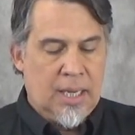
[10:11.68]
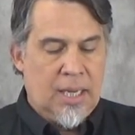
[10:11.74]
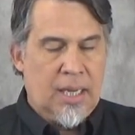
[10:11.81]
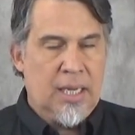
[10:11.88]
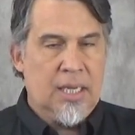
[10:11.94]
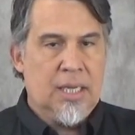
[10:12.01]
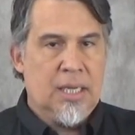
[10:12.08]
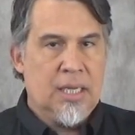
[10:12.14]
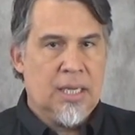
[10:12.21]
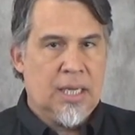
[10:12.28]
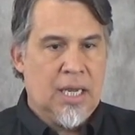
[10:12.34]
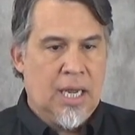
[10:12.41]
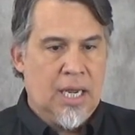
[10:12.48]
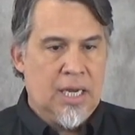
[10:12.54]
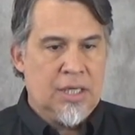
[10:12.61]

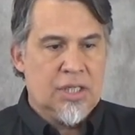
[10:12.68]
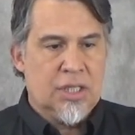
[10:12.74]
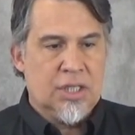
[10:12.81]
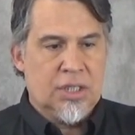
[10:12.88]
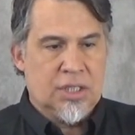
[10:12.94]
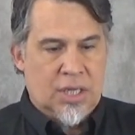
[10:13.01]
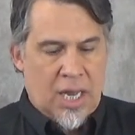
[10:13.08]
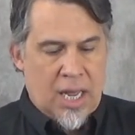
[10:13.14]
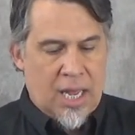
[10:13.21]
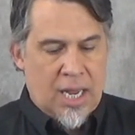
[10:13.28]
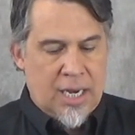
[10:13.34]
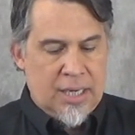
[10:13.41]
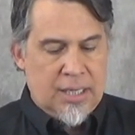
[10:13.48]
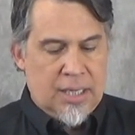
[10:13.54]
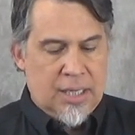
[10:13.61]
Engage the
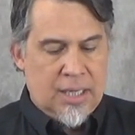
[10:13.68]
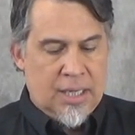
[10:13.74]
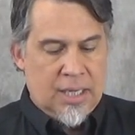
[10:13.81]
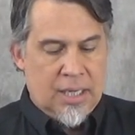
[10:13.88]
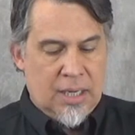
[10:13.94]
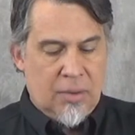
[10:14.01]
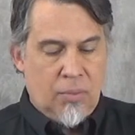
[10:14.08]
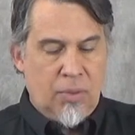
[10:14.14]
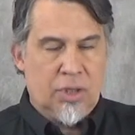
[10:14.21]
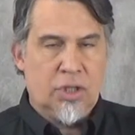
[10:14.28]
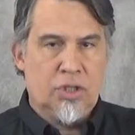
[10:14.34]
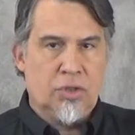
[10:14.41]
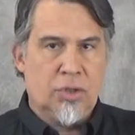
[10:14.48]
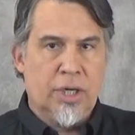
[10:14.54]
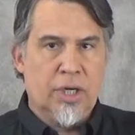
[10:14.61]
slide with the
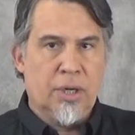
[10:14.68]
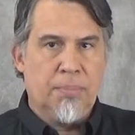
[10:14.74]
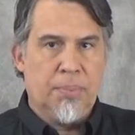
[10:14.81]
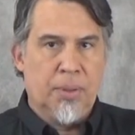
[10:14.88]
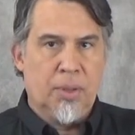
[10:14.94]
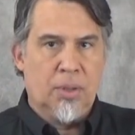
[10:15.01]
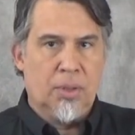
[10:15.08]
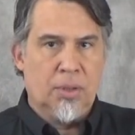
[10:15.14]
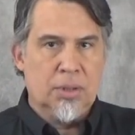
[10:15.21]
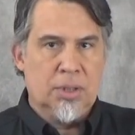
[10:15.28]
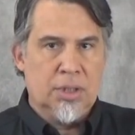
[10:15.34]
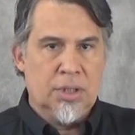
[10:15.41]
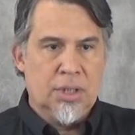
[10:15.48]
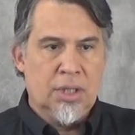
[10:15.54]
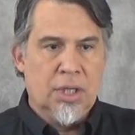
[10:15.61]
trigger
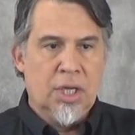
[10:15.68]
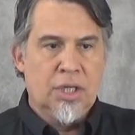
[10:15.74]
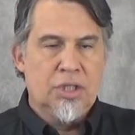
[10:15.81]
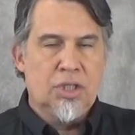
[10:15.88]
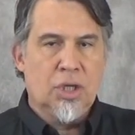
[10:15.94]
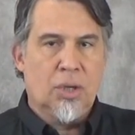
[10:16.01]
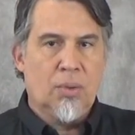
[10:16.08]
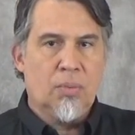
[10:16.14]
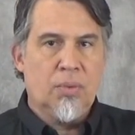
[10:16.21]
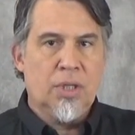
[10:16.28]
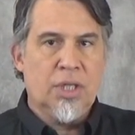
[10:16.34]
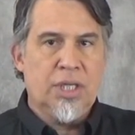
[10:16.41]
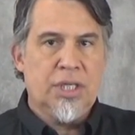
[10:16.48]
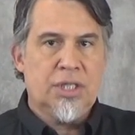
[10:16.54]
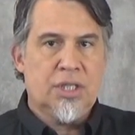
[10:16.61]
pulled. Don't
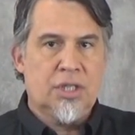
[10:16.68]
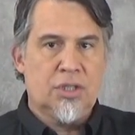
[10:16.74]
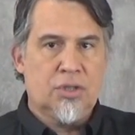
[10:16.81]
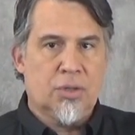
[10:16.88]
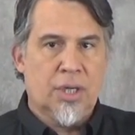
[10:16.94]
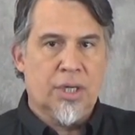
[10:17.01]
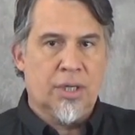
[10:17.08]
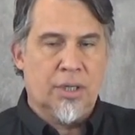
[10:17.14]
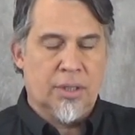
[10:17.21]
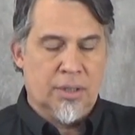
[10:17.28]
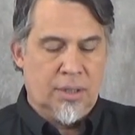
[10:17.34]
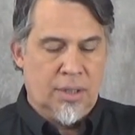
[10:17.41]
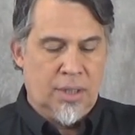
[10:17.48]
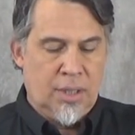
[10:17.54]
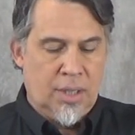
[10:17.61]
release the trigger.
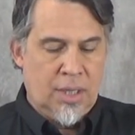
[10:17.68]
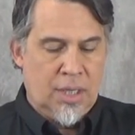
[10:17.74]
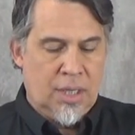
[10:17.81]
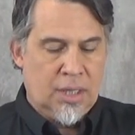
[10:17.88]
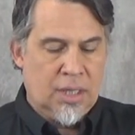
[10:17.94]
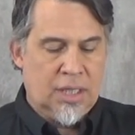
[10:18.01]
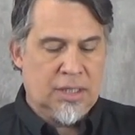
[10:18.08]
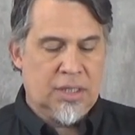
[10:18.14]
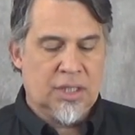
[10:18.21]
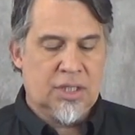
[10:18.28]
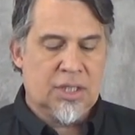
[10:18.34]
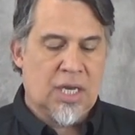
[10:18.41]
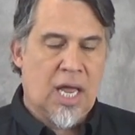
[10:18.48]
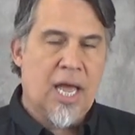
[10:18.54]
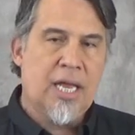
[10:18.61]
Let the
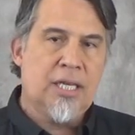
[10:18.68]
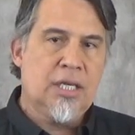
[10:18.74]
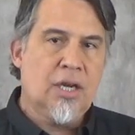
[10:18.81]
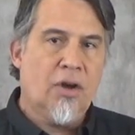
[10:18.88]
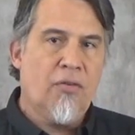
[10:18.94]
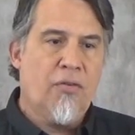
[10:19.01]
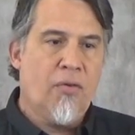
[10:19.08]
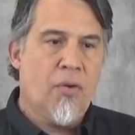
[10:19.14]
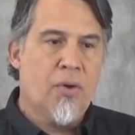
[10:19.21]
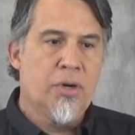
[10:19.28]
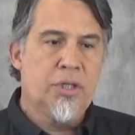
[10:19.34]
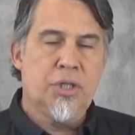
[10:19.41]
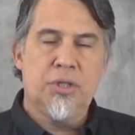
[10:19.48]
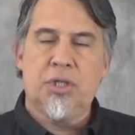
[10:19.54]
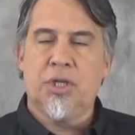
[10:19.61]
slide go
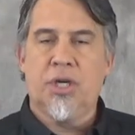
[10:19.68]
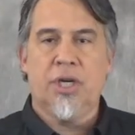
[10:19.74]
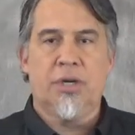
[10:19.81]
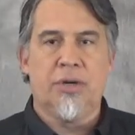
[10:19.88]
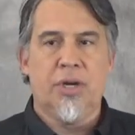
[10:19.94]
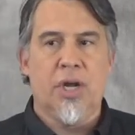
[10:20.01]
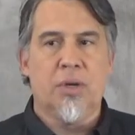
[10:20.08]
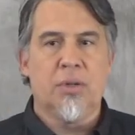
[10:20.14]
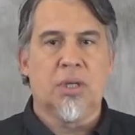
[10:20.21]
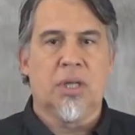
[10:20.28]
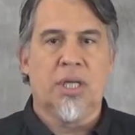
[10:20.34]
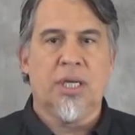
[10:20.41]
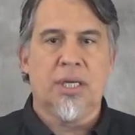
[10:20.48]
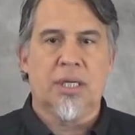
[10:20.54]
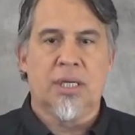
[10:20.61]
forward. You should hear no
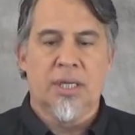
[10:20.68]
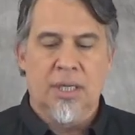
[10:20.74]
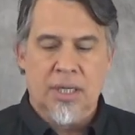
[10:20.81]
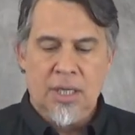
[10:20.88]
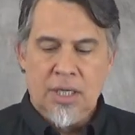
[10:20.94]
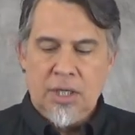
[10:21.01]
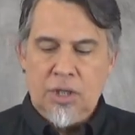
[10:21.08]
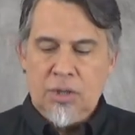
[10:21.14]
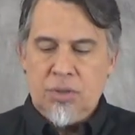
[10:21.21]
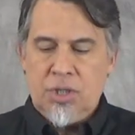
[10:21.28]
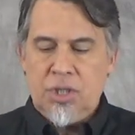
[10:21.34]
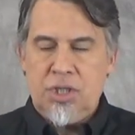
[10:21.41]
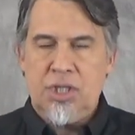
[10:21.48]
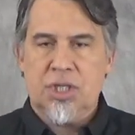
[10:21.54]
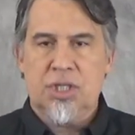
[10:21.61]
click. You
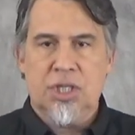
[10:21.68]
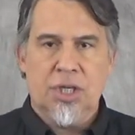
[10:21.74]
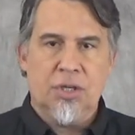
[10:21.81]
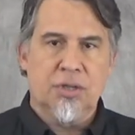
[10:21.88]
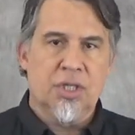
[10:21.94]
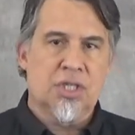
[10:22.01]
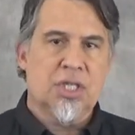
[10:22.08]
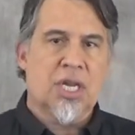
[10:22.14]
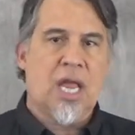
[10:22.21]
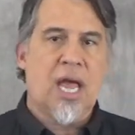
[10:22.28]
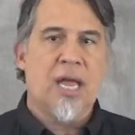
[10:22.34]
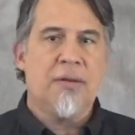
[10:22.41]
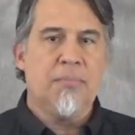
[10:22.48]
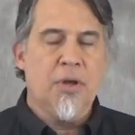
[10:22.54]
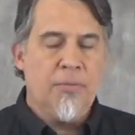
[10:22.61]
should just hear the
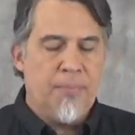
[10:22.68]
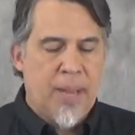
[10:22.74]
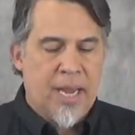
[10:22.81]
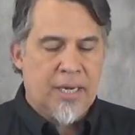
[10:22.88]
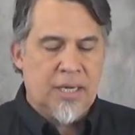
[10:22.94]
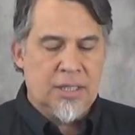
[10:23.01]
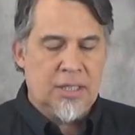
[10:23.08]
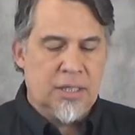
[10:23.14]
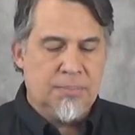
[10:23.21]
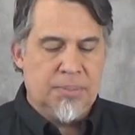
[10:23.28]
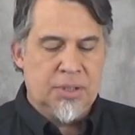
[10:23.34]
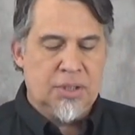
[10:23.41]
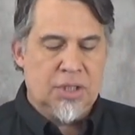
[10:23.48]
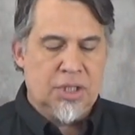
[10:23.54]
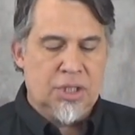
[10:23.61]
slide move back into
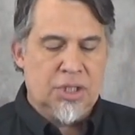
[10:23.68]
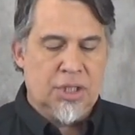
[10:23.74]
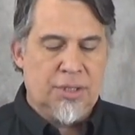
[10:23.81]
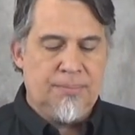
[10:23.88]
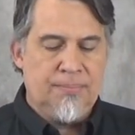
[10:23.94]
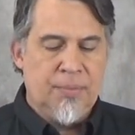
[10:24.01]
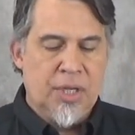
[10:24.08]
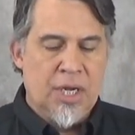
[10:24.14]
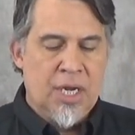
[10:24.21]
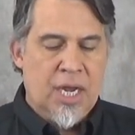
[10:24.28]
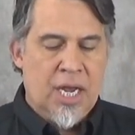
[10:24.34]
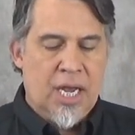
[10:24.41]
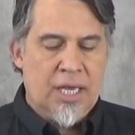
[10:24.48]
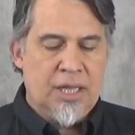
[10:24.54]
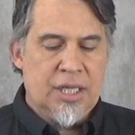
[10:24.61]
position,
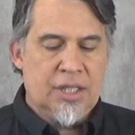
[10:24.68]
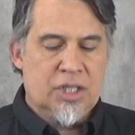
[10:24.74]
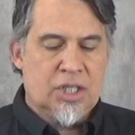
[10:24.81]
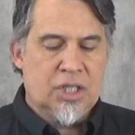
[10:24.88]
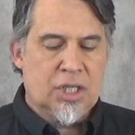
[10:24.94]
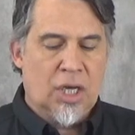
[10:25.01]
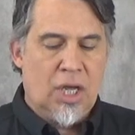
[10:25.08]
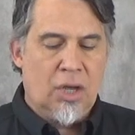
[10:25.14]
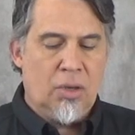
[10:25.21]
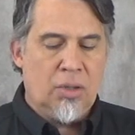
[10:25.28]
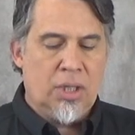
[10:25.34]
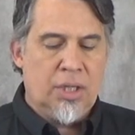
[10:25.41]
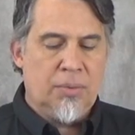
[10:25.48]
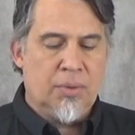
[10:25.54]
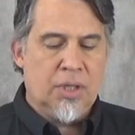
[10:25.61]
and then
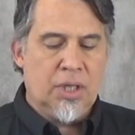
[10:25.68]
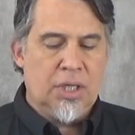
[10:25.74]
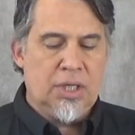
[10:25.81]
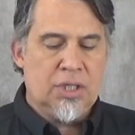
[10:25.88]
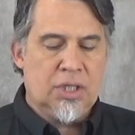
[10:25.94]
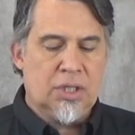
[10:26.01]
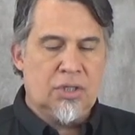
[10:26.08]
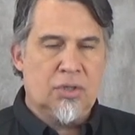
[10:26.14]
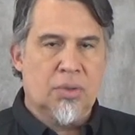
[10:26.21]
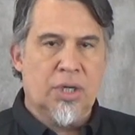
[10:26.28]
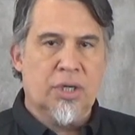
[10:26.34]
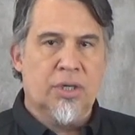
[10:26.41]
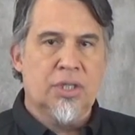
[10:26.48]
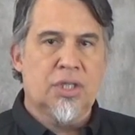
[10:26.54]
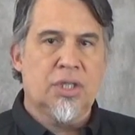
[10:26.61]
slowly release the
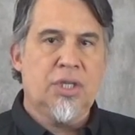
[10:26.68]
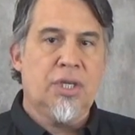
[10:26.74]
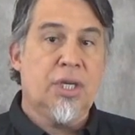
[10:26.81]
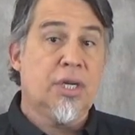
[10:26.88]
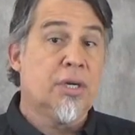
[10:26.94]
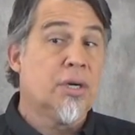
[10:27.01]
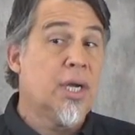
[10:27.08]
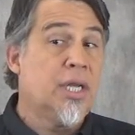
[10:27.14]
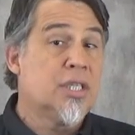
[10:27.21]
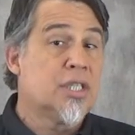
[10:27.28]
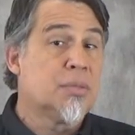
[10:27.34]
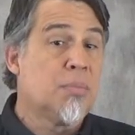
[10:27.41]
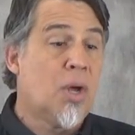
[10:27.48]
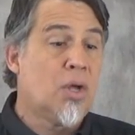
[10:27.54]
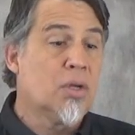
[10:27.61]
trigger until you hear a
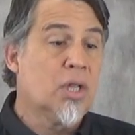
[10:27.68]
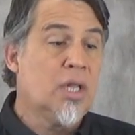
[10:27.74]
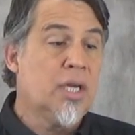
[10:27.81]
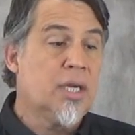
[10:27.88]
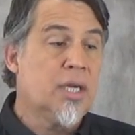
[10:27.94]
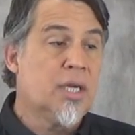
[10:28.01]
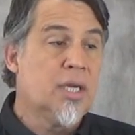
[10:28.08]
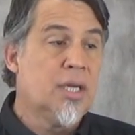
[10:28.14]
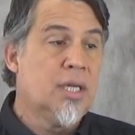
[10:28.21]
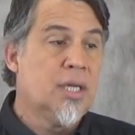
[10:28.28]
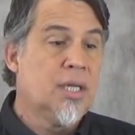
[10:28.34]
small click.